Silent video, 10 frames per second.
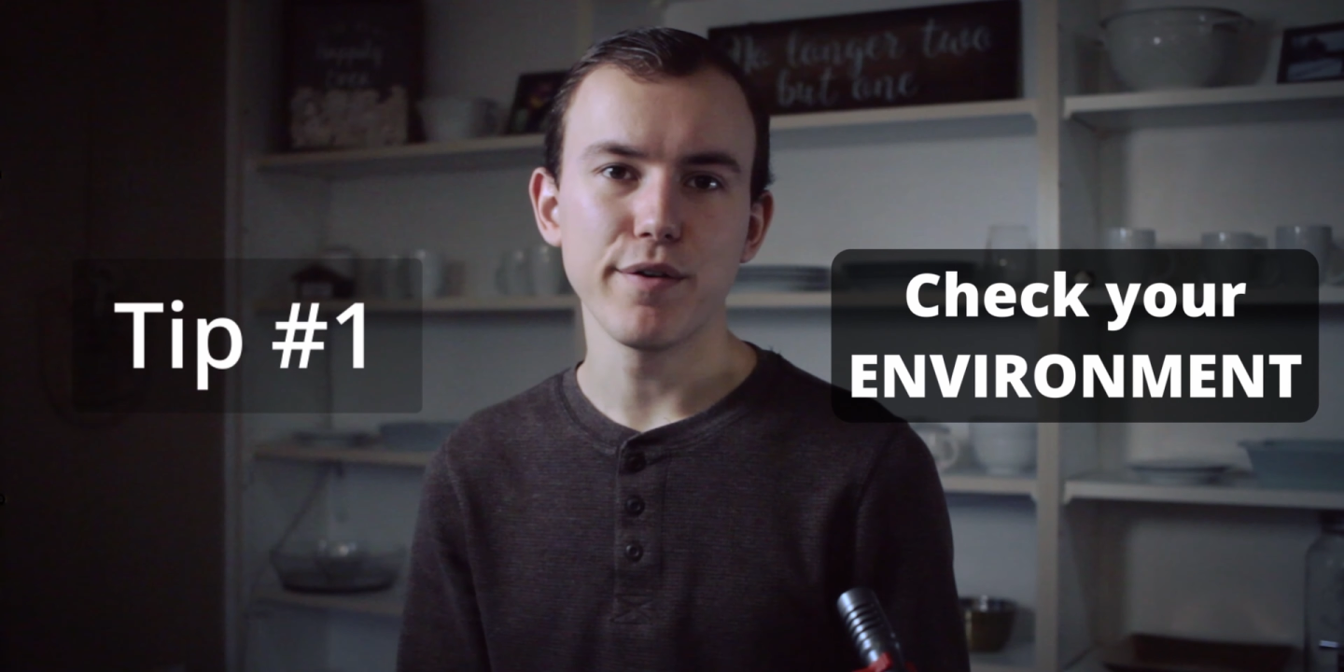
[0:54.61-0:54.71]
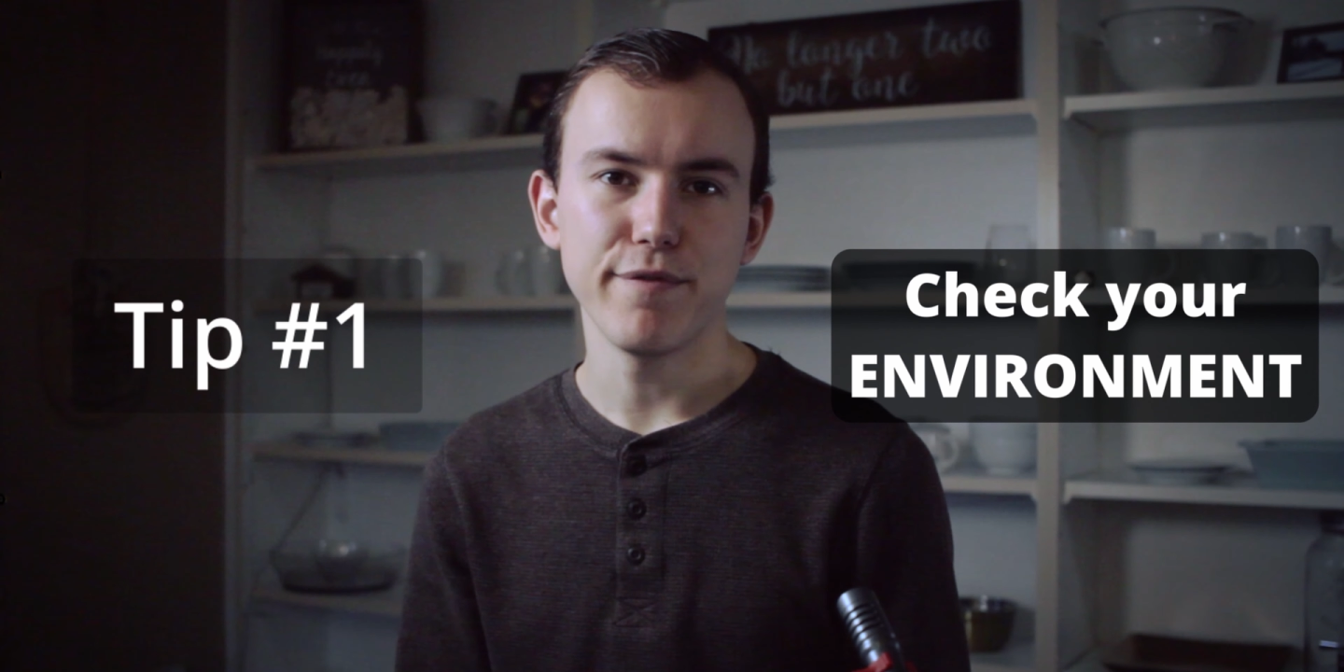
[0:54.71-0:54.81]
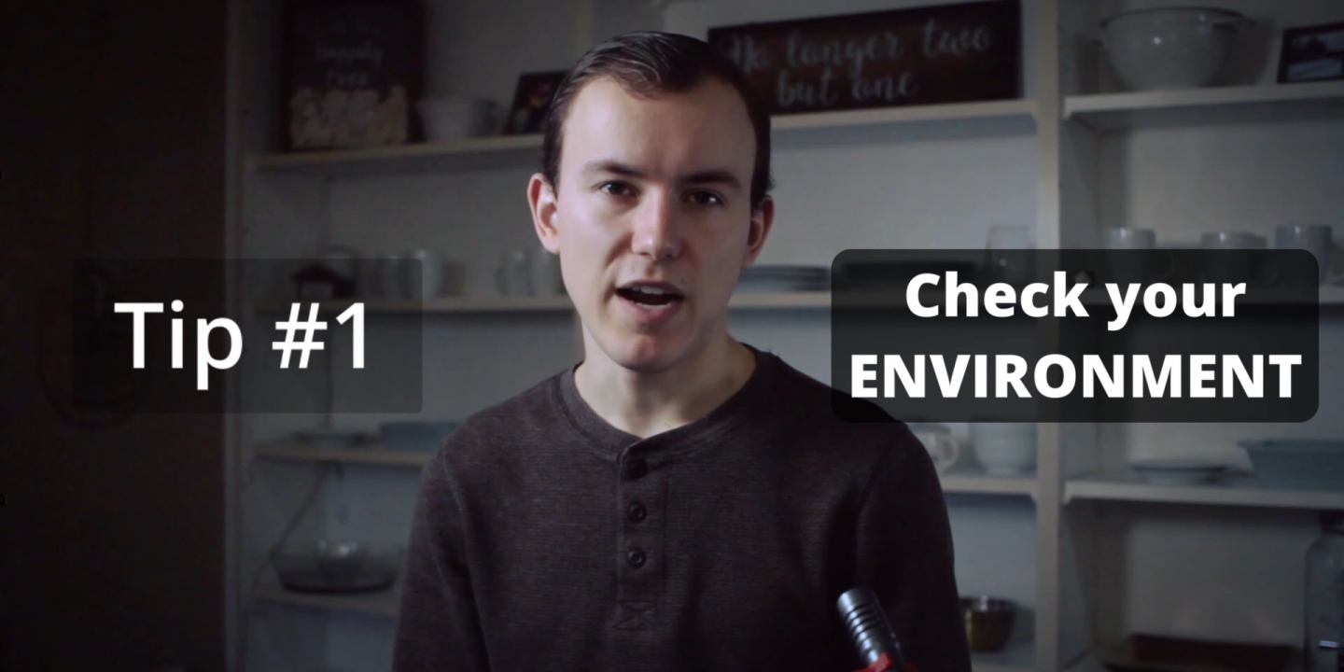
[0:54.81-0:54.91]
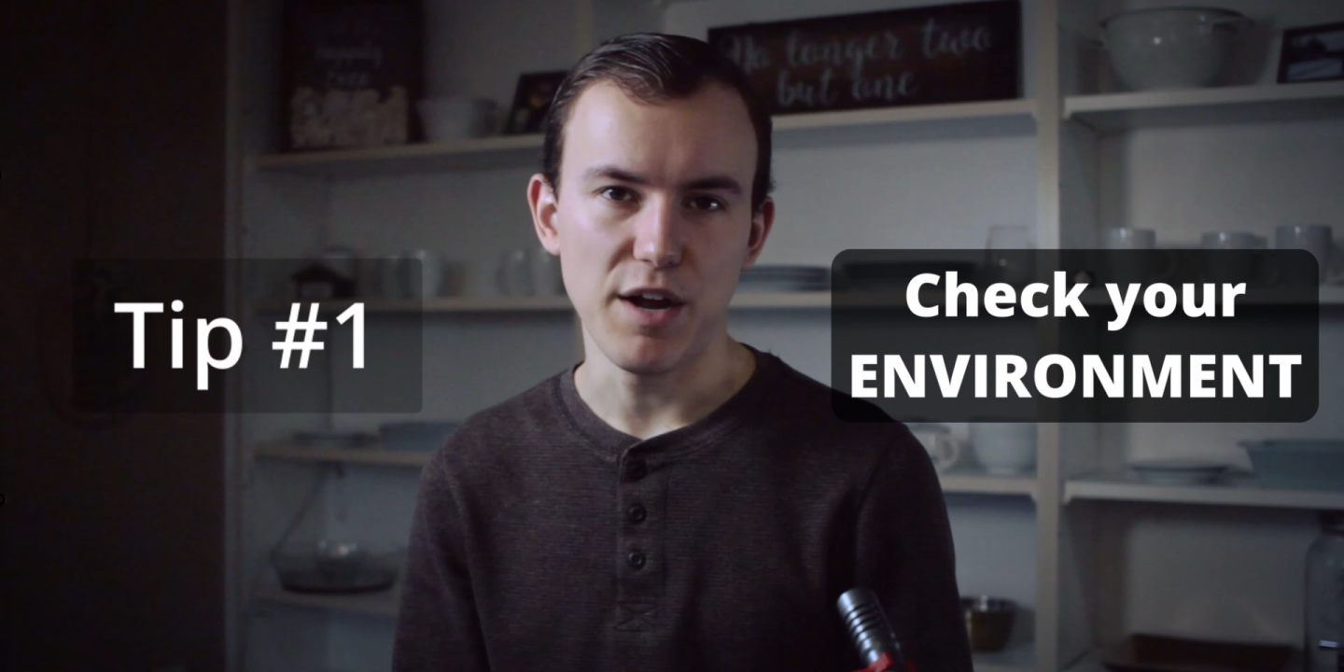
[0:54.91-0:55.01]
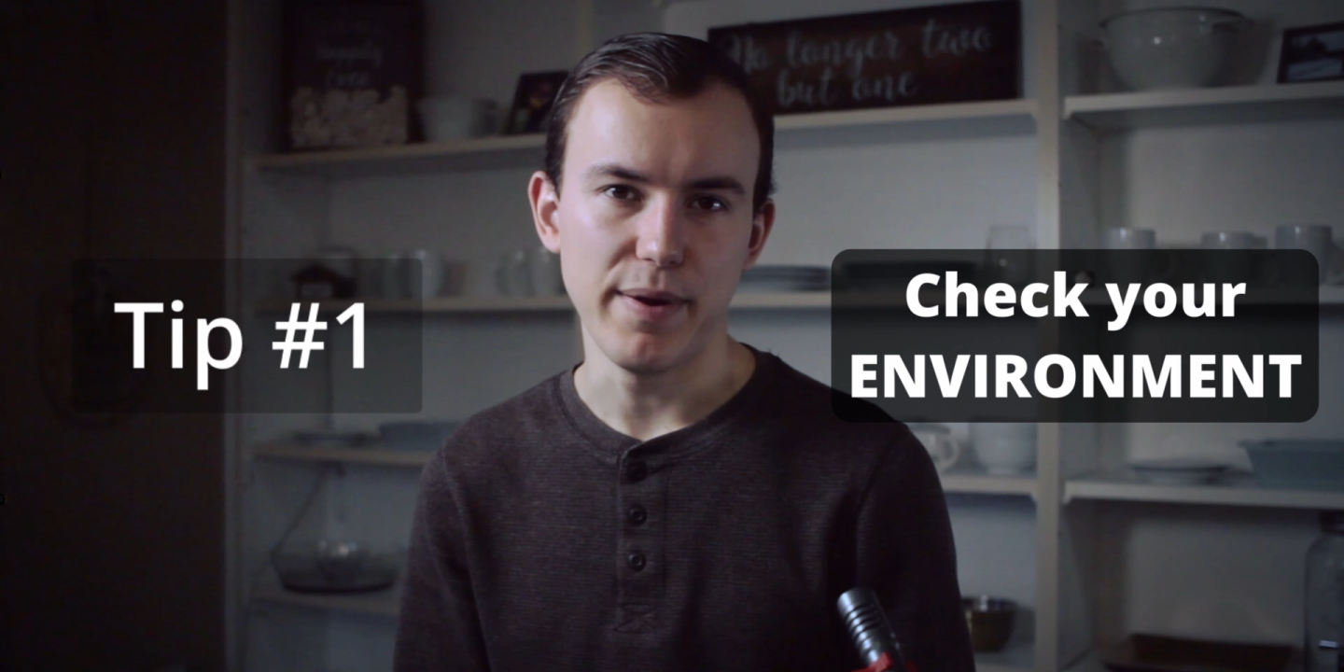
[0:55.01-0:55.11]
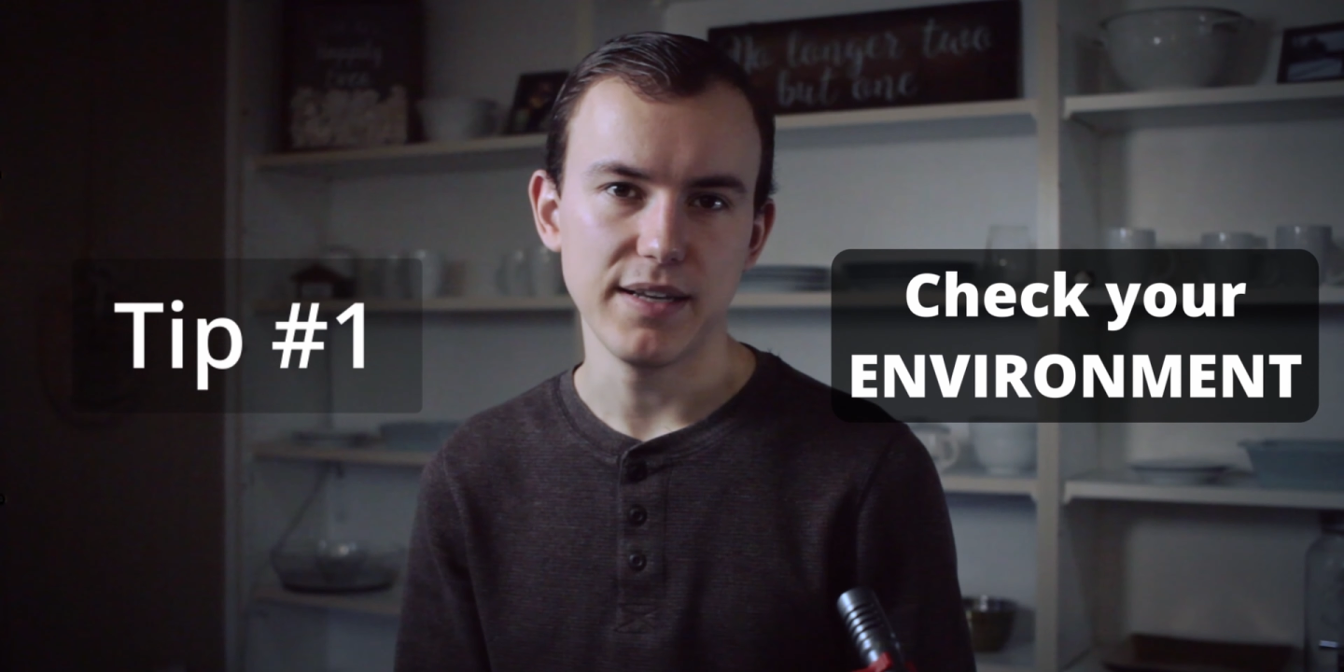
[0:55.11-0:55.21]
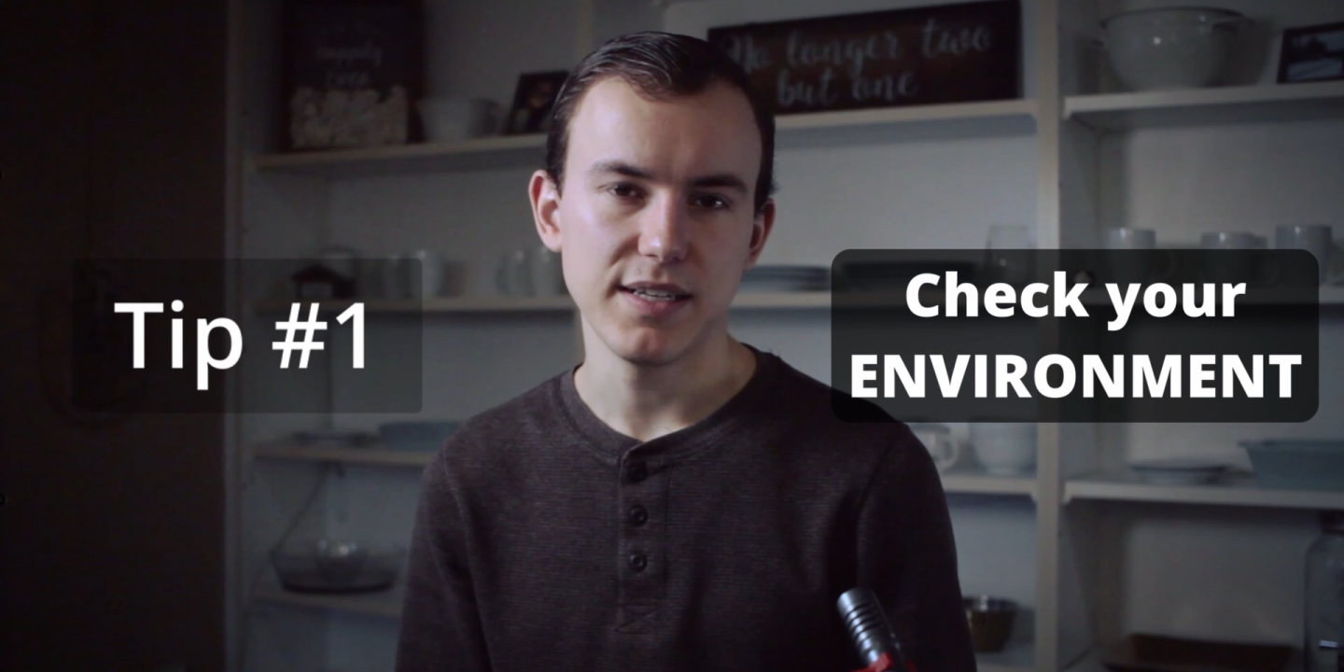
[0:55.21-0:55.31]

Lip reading: environment,